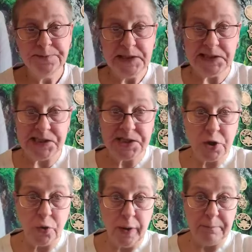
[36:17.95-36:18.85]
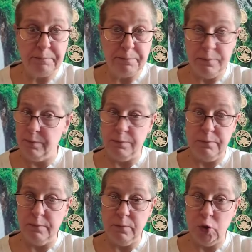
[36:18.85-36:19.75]
Because it's a great,
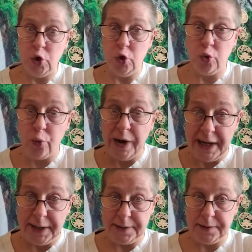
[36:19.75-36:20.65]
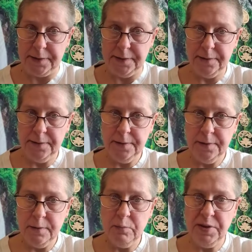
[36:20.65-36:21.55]
great
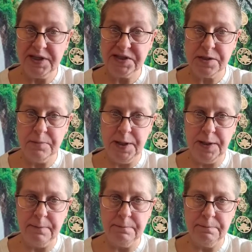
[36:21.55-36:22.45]
place to be.